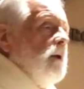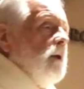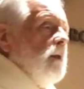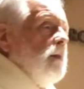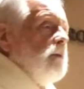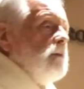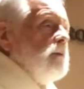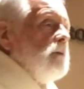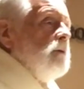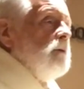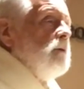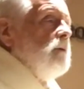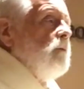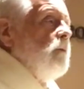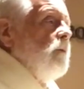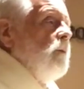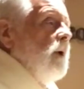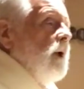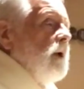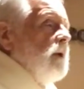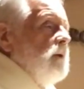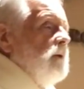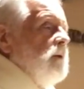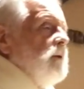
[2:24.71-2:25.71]
through
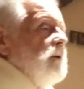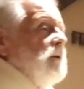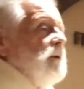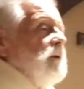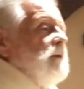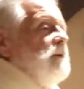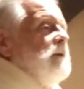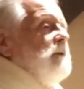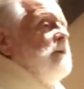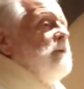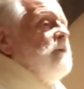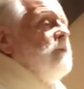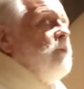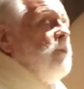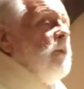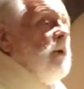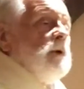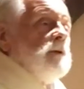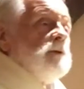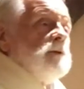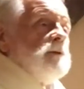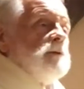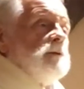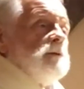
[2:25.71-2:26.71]
what
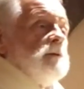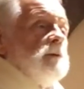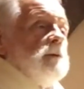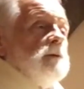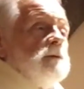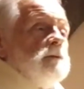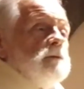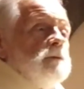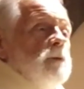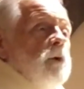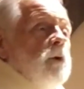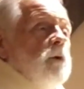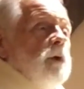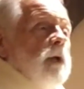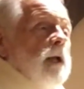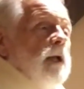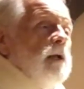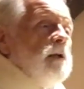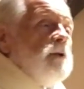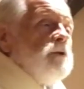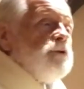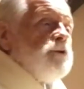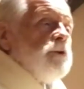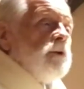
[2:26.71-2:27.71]
was
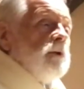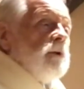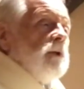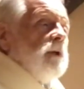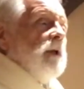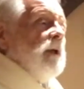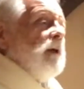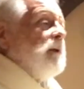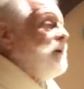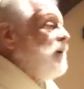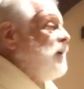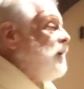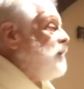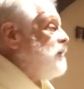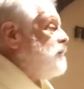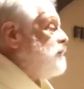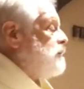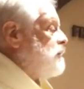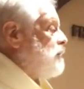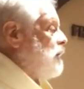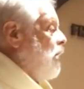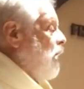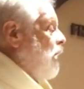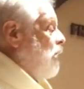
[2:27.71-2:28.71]
occasionally at
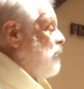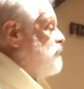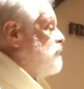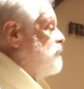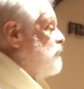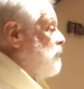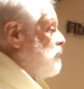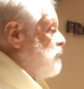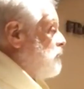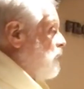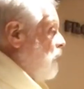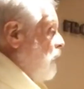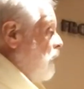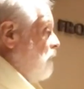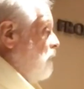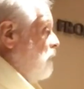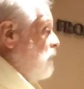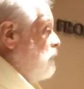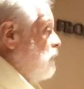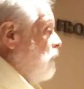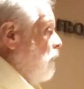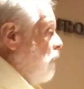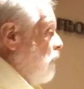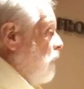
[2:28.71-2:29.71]
least, hostile
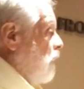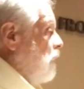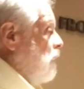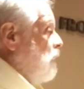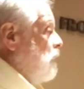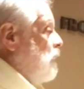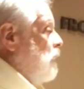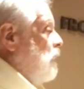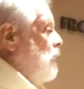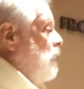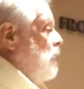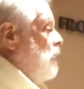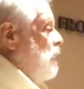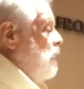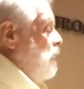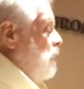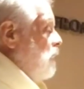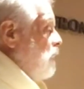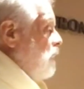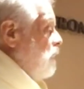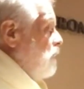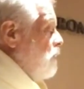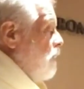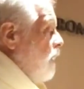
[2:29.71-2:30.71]
territory,
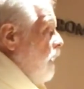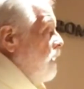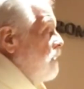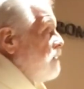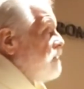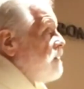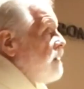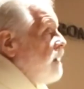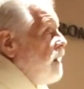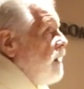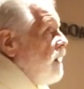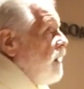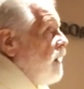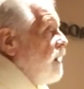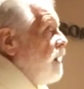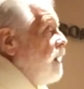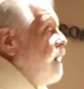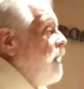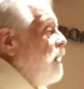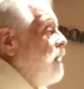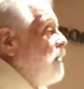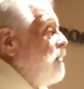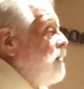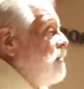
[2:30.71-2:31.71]
crossing
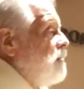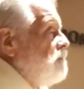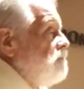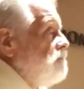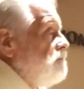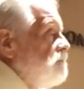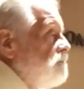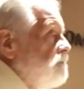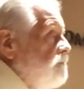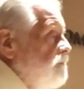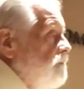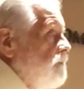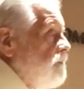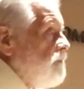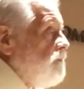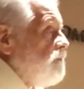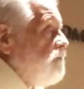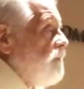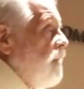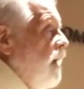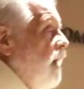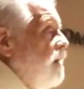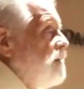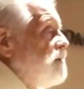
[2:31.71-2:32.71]
uh,
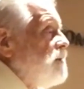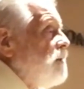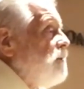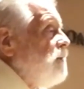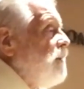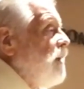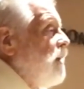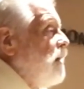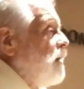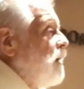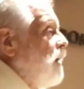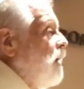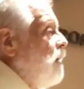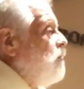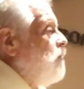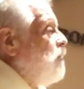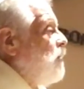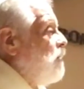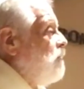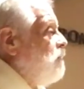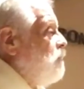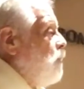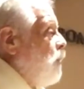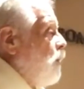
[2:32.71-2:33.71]
possibly a couple
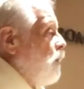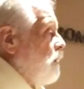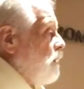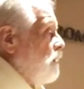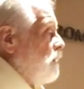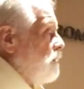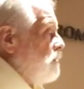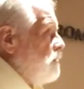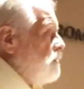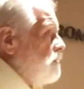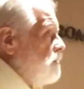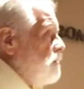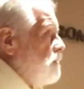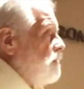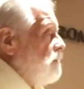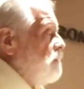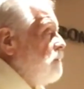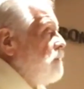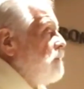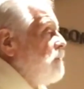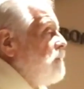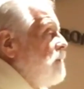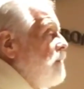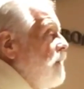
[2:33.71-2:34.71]
of borders
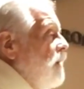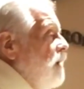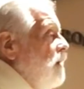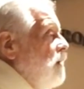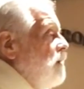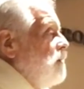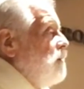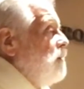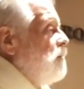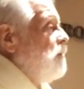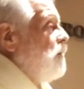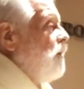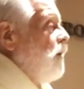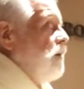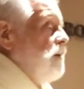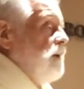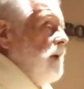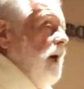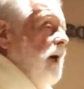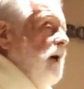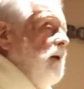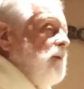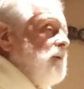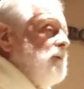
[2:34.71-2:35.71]
to go
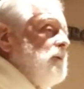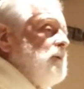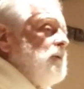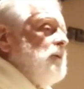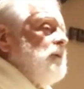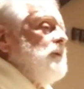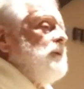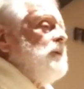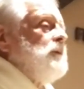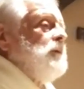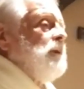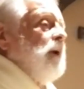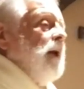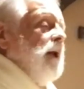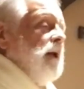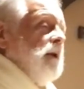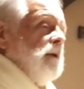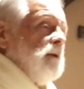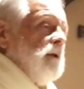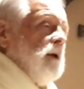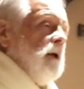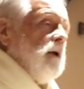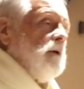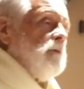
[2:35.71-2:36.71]
down to
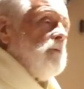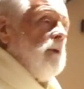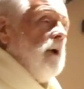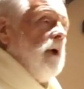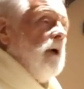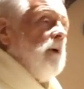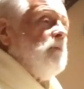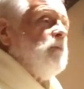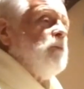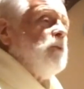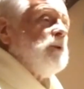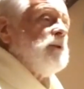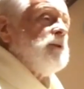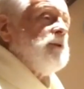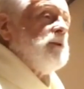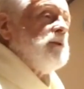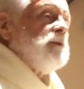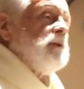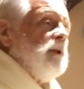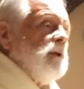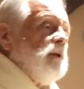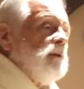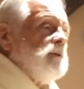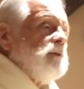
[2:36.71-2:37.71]
Ein which is
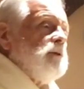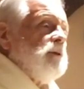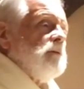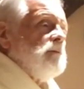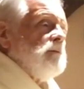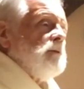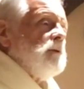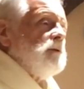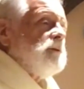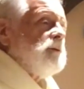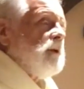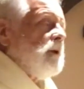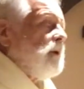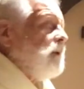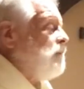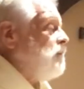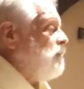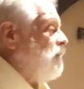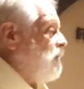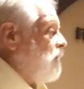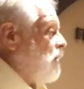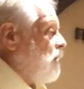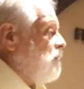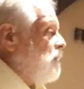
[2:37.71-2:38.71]
near Jerusalem,
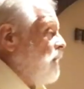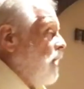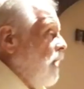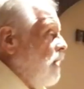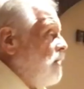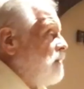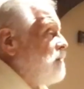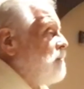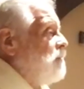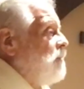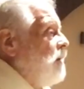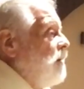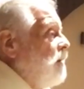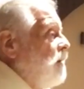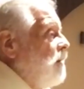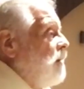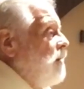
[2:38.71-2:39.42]
from Nazareth.